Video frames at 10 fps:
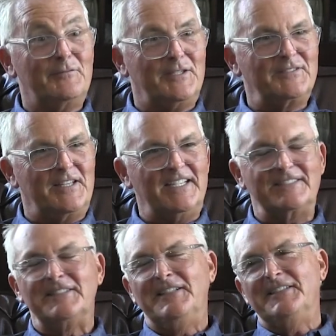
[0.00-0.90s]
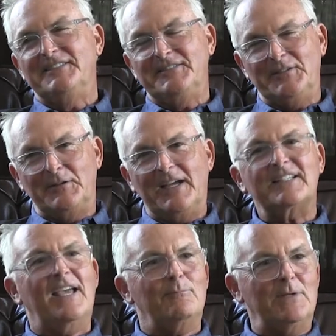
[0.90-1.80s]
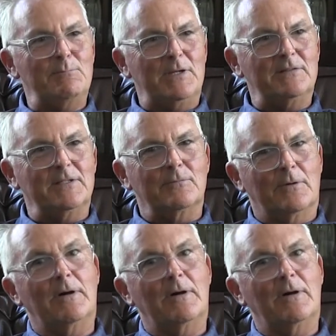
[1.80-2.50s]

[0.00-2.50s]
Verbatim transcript: to Process, fix right, right. So that kept me busy,